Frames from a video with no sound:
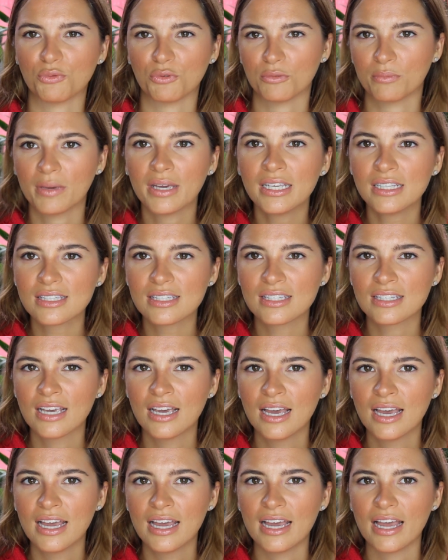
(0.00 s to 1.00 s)
roommates
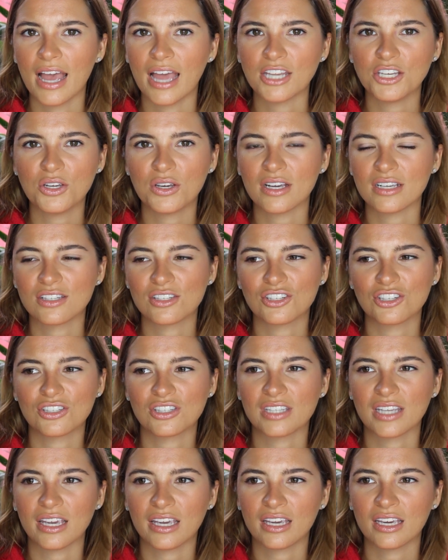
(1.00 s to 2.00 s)
and you guys
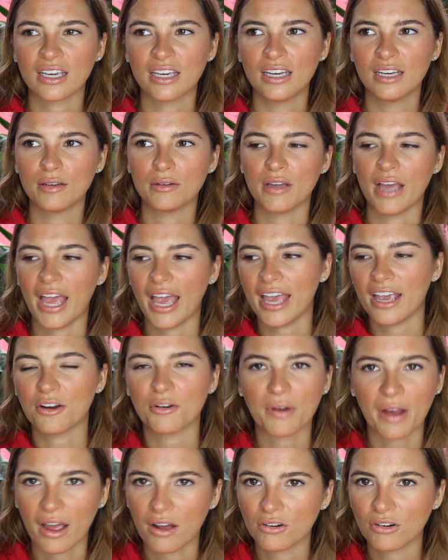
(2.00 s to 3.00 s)
just like hang
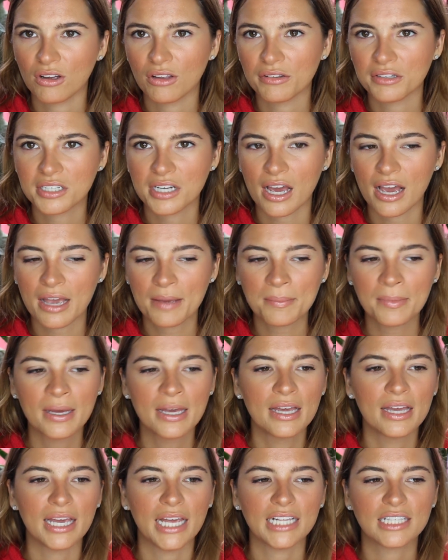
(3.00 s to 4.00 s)
around all the time,
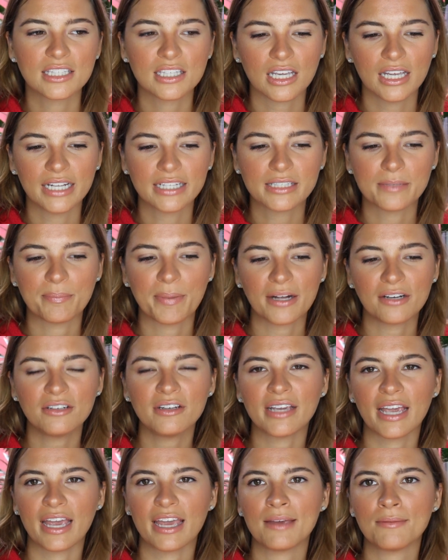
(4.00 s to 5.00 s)
it's a
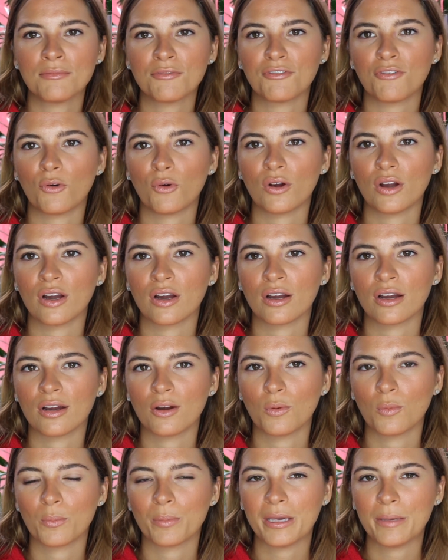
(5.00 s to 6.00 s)
better game for
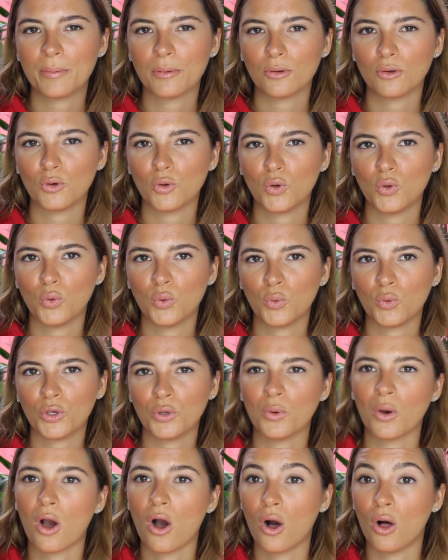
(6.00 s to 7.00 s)
people who
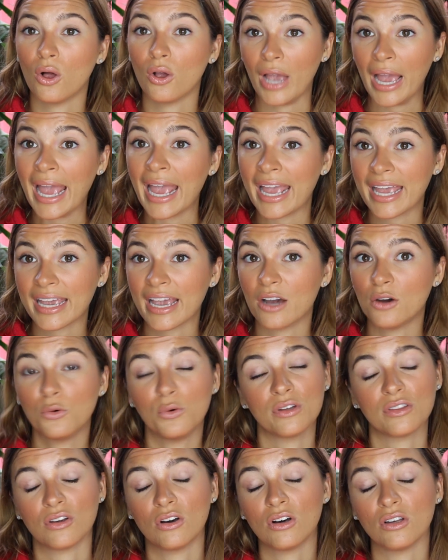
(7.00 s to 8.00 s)
you hang out
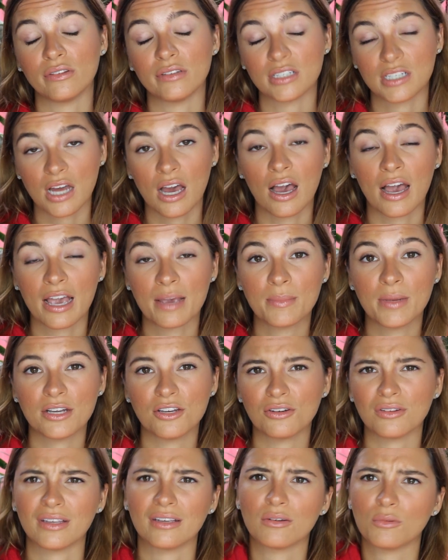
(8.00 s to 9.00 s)
with all the time and
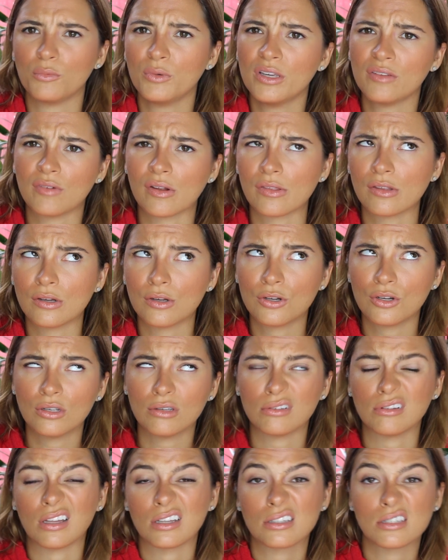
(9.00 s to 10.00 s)
you're like, we have nothing to
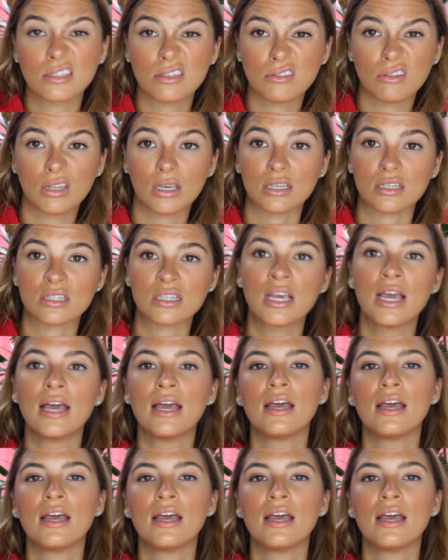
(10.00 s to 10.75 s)
do, let's do this.